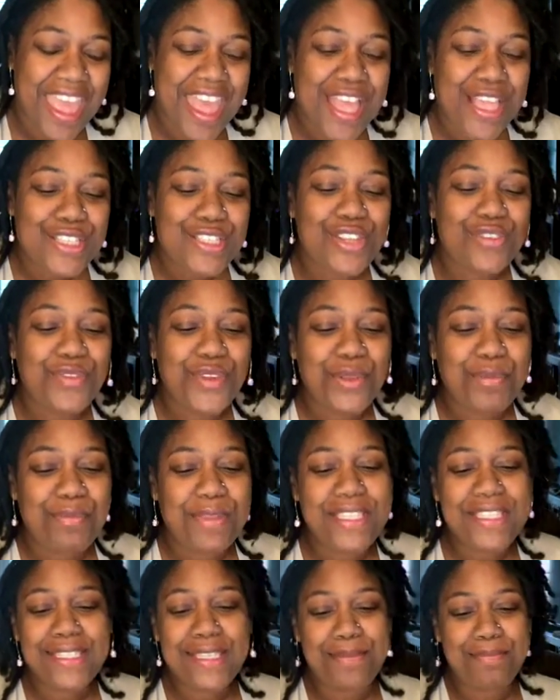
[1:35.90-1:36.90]
So if you
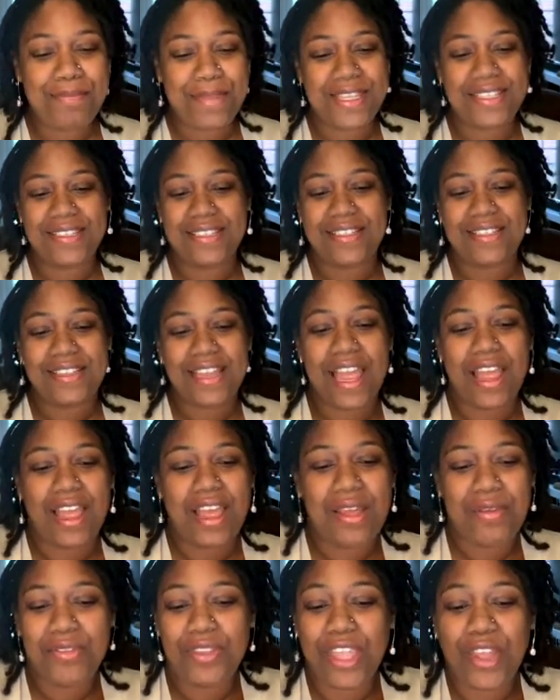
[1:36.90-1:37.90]
missed the message,
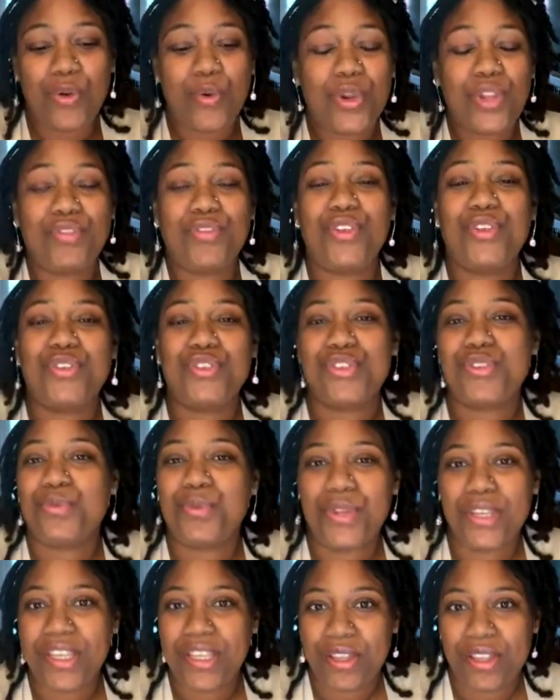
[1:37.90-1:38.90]
or if you just
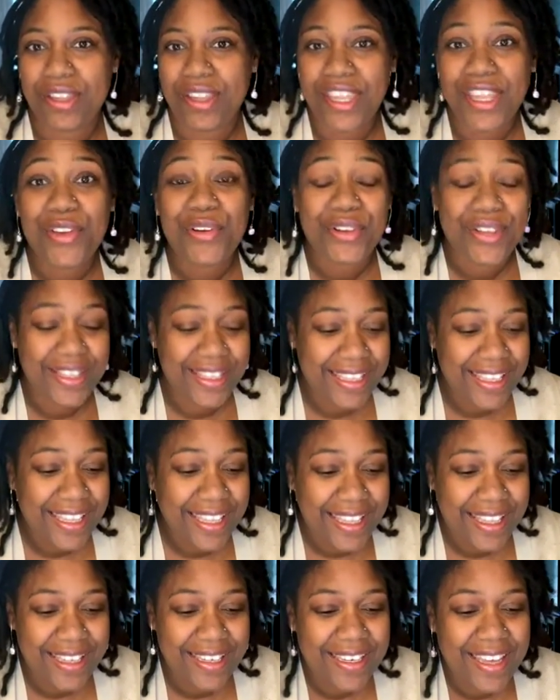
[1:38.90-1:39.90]
want to hear it
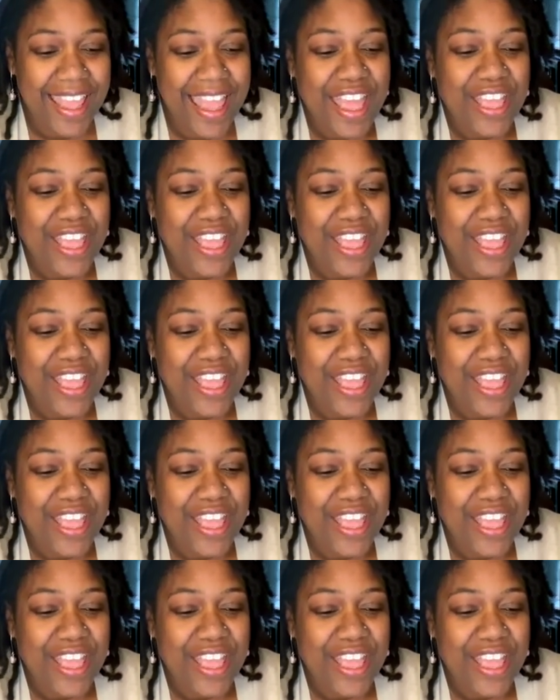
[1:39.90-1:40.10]
again,